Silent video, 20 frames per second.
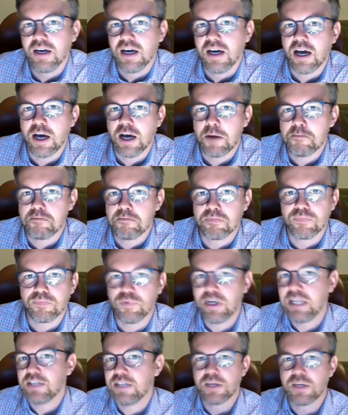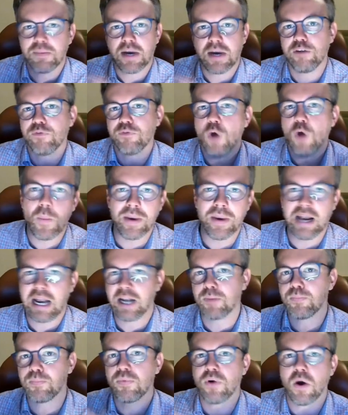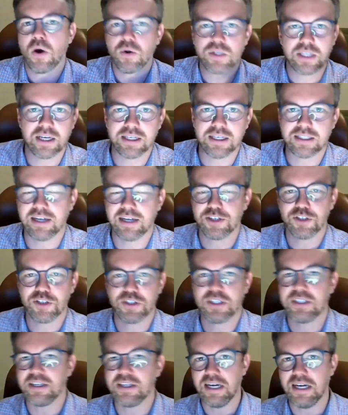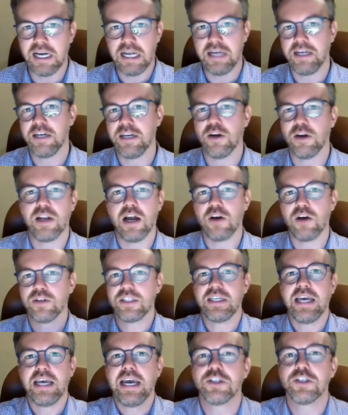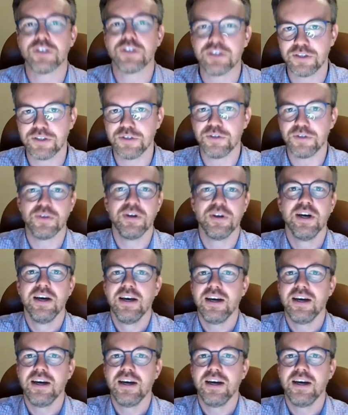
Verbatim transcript: Um, really, some kind of open-ended process that just uh, you know allows the agent to